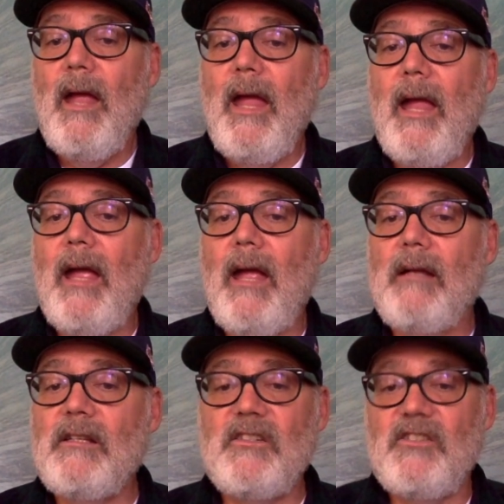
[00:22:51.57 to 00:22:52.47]

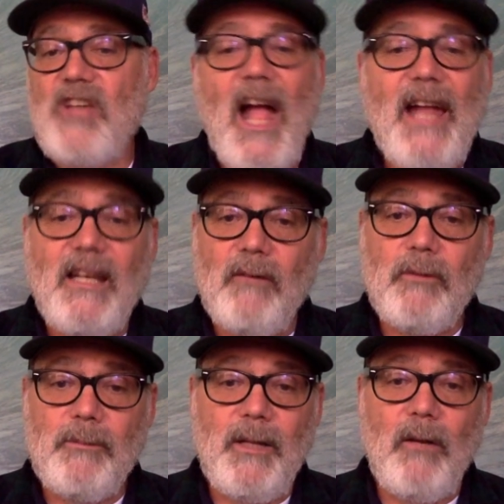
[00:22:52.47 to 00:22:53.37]
and just China
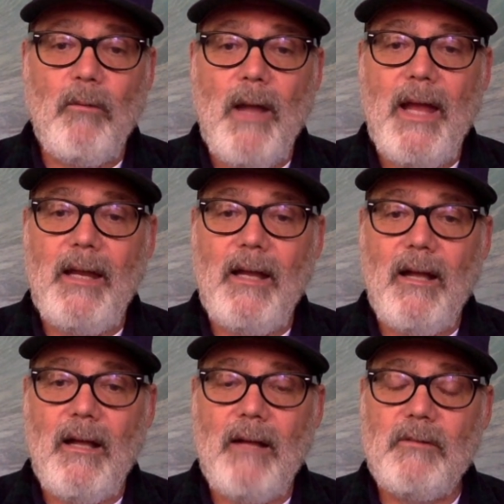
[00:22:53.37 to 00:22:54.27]
would be a way
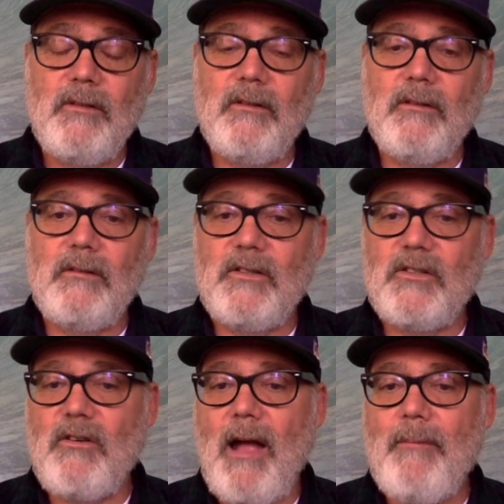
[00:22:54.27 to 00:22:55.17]
to
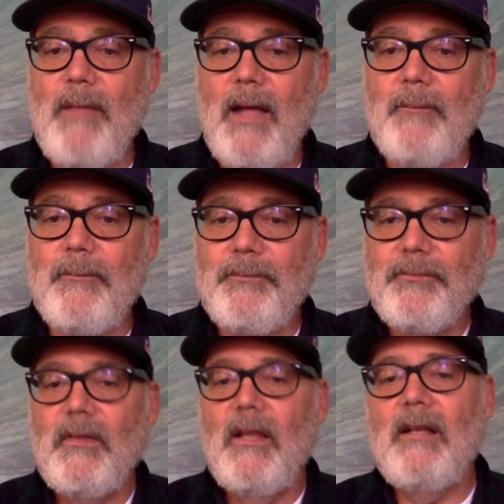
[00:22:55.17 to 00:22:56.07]
describe that.
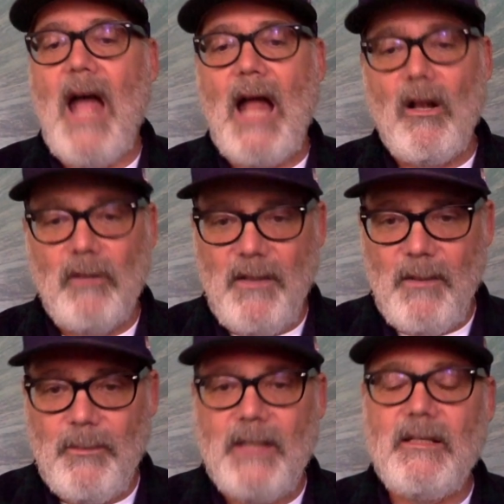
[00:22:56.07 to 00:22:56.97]
Not only the
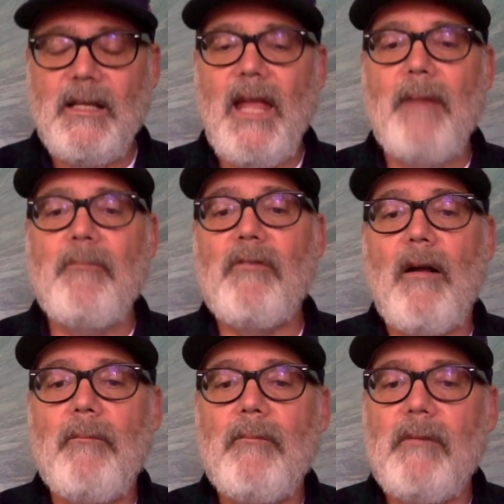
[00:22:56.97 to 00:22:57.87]
place it came
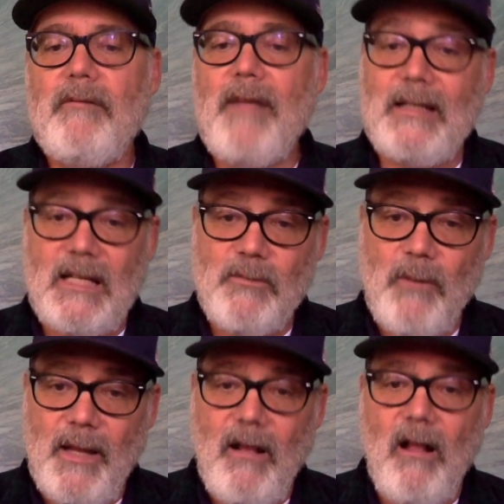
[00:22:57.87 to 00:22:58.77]
from, in fact, that's
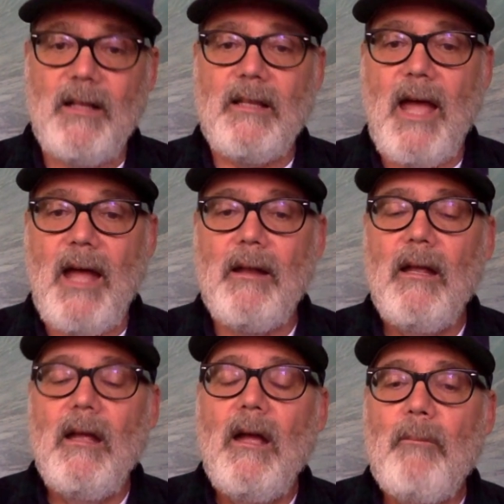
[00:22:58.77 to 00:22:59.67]
why they call it that,
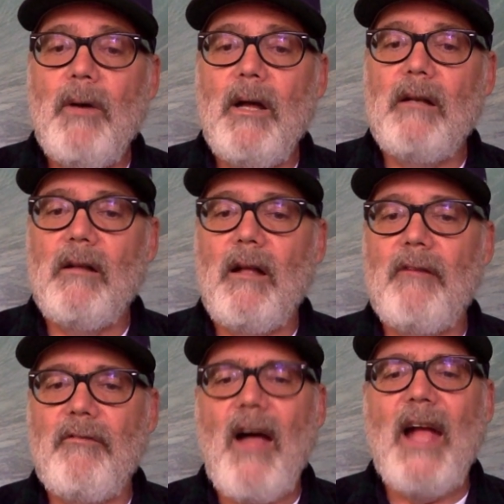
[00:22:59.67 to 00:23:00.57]

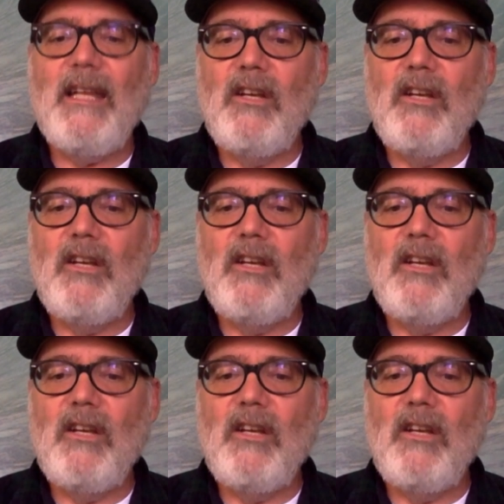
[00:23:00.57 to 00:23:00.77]
but fine